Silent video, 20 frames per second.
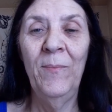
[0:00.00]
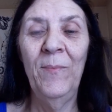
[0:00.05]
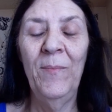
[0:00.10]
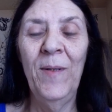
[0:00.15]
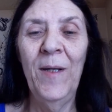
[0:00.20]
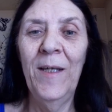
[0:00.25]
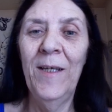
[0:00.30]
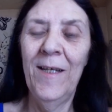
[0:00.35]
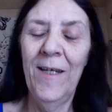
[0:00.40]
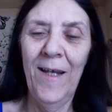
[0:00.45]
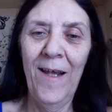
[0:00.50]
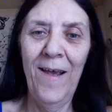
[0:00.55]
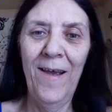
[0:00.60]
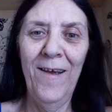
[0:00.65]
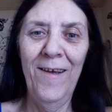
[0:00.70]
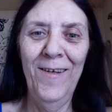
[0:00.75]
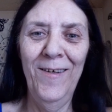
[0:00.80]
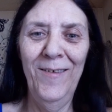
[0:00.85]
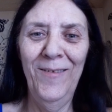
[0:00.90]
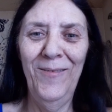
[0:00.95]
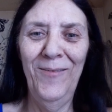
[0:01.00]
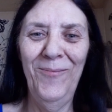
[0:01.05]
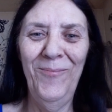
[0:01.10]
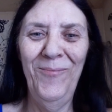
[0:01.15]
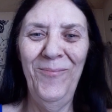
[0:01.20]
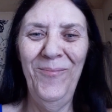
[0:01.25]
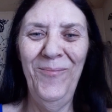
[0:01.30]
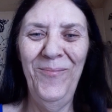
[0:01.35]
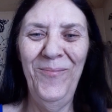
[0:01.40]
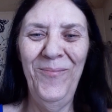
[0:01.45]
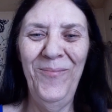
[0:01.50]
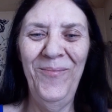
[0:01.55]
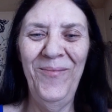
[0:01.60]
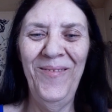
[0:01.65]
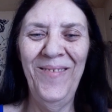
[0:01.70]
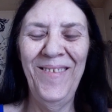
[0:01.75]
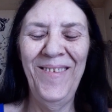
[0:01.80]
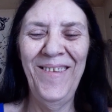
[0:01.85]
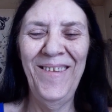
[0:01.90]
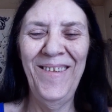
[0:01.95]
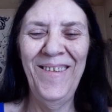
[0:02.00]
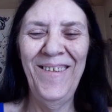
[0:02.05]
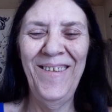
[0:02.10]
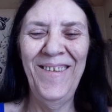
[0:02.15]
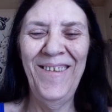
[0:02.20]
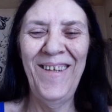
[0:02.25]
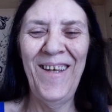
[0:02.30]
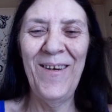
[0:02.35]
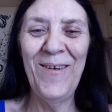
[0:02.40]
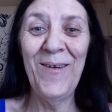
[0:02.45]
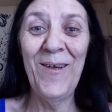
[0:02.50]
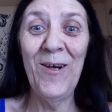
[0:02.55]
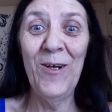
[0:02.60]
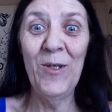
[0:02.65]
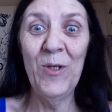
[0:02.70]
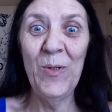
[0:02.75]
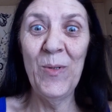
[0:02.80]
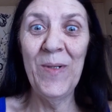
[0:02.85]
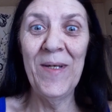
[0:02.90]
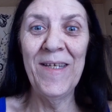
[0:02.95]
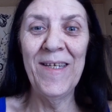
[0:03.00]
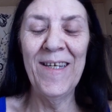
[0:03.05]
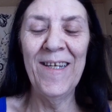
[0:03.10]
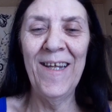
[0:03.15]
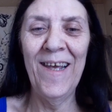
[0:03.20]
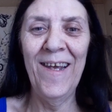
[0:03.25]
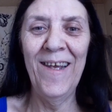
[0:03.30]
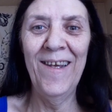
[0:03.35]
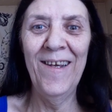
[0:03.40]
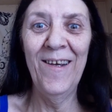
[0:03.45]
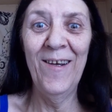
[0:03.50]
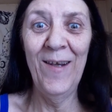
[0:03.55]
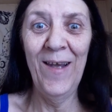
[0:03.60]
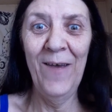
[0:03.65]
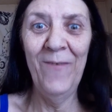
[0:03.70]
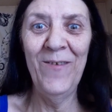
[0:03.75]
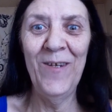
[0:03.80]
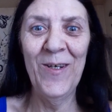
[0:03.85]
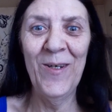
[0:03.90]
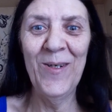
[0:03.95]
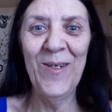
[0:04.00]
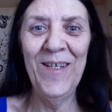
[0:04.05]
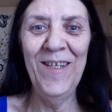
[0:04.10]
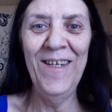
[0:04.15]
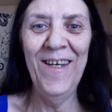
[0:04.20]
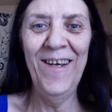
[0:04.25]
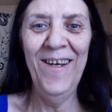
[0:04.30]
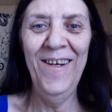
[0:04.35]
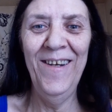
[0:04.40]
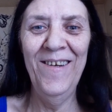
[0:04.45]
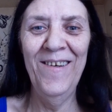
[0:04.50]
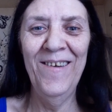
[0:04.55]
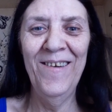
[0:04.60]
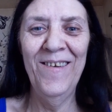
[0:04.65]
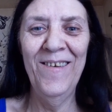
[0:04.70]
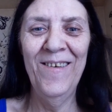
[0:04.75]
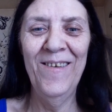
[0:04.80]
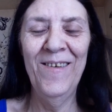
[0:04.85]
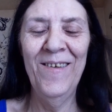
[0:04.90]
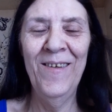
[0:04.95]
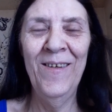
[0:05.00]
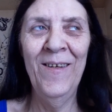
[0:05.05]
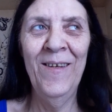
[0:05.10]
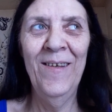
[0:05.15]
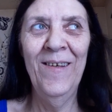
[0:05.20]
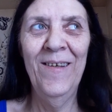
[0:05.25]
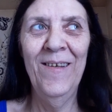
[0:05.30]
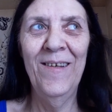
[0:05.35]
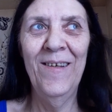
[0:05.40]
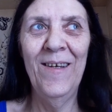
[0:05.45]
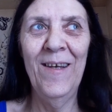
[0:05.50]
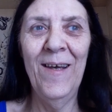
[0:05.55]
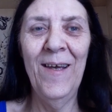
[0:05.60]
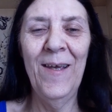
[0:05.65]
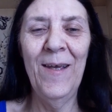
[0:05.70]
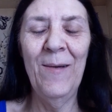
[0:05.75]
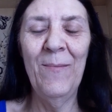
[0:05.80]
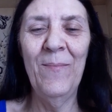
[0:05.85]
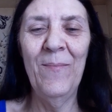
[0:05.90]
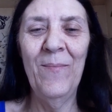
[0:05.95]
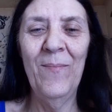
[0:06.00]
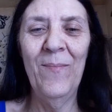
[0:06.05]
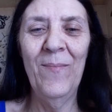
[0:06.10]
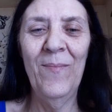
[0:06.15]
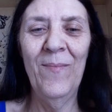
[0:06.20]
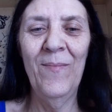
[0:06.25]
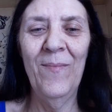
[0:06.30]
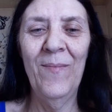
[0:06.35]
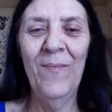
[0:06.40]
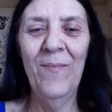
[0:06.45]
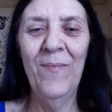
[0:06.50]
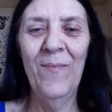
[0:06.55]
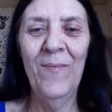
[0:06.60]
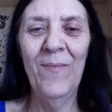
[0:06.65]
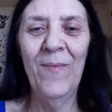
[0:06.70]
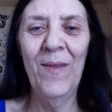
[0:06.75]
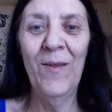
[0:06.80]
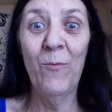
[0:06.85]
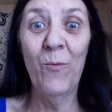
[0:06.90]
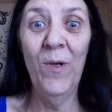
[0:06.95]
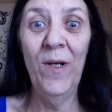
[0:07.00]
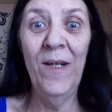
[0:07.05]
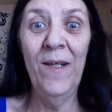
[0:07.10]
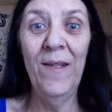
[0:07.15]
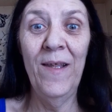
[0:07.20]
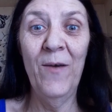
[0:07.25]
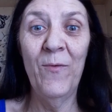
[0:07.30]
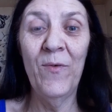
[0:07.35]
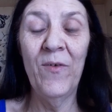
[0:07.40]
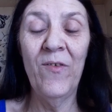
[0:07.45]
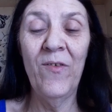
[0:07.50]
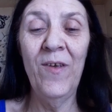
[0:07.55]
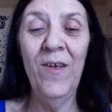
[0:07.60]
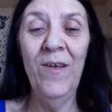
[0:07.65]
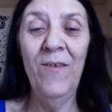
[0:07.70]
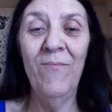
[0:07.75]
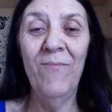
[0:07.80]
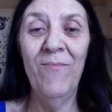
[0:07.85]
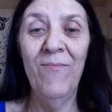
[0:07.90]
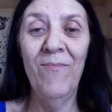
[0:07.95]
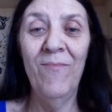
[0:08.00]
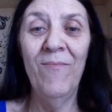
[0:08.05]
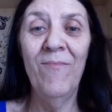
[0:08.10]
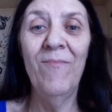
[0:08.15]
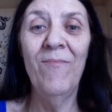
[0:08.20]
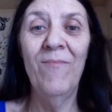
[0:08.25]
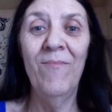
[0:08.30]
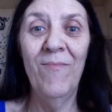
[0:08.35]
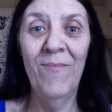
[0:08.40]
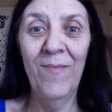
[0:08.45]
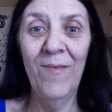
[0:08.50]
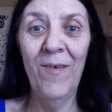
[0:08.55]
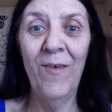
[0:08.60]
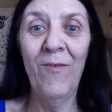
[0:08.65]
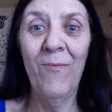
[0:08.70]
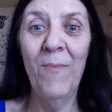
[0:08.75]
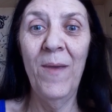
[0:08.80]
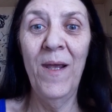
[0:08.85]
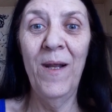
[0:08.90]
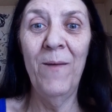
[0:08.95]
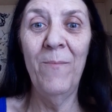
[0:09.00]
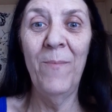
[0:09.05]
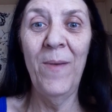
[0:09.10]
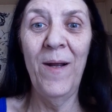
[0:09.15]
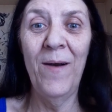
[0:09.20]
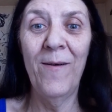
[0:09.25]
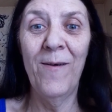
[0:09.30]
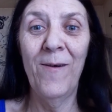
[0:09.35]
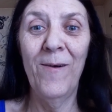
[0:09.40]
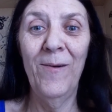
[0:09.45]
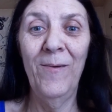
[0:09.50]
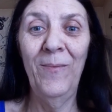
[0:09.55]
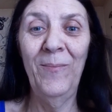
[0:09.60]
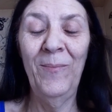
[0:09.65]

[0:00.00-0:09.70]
But yeah. How y'all doing today? Are you having a good day? I am. Reading that receipt just made it better.